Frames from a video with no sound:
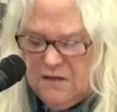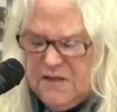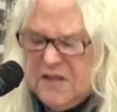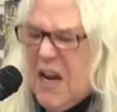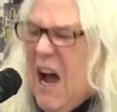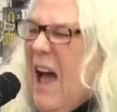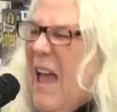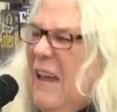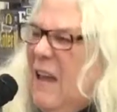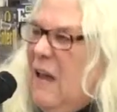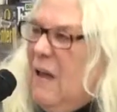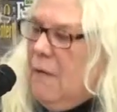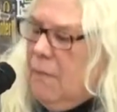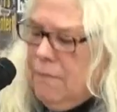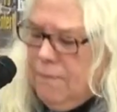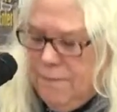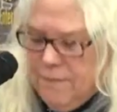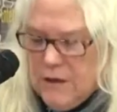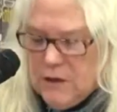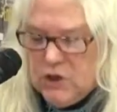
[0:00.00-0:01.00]
dying
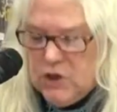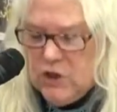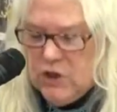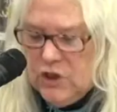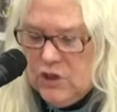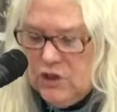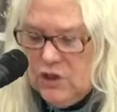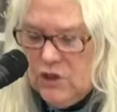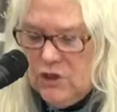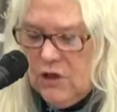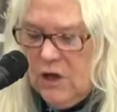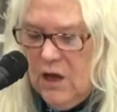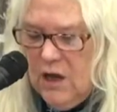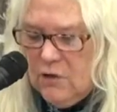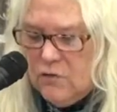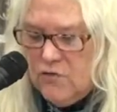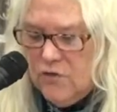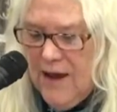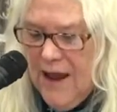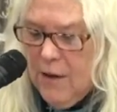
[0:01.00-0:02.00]
fish
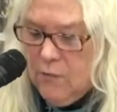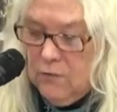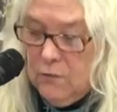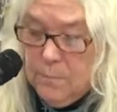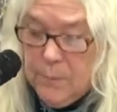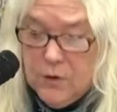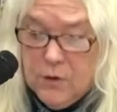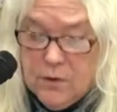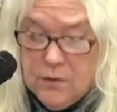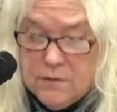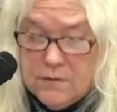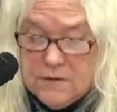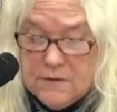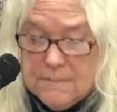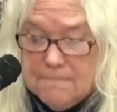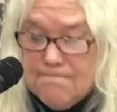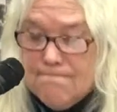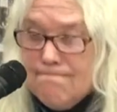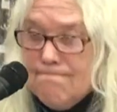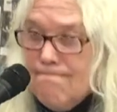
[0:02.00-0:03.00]
and drowned birds.
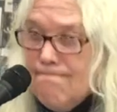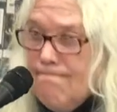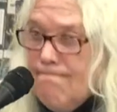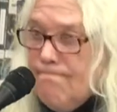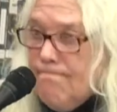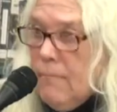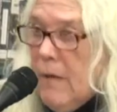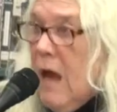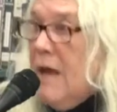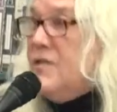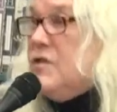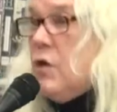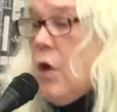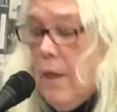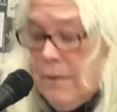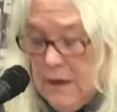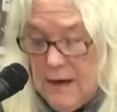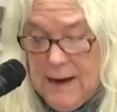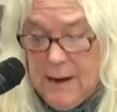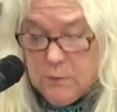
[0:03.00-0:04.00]
I
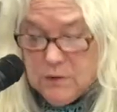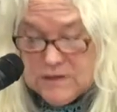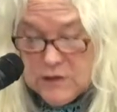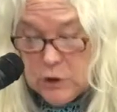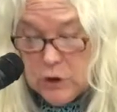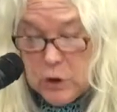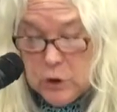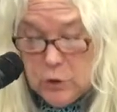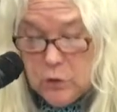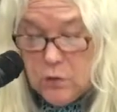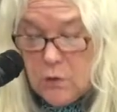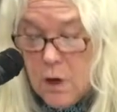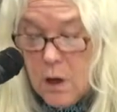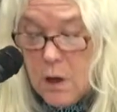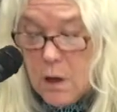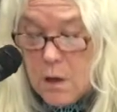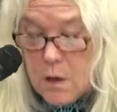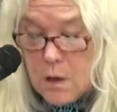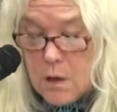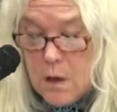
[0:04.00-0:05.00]
saw that I was nude
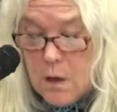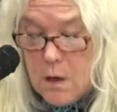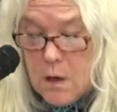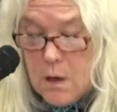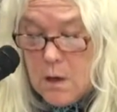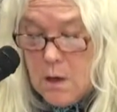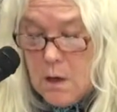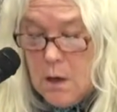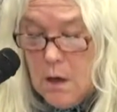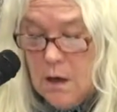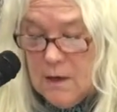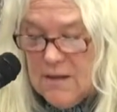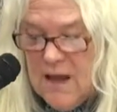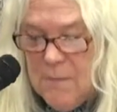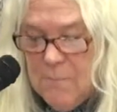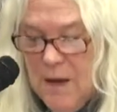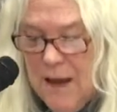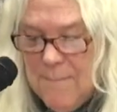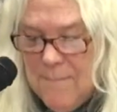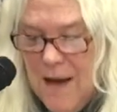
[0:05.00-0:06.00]
and
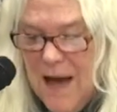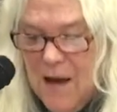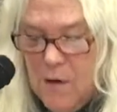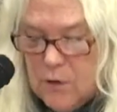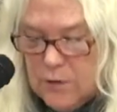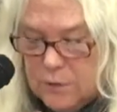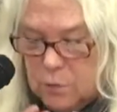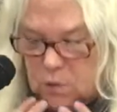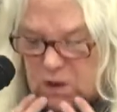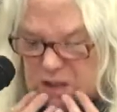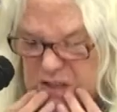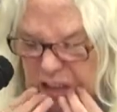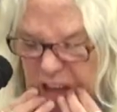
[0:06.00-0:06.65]
that my mouth was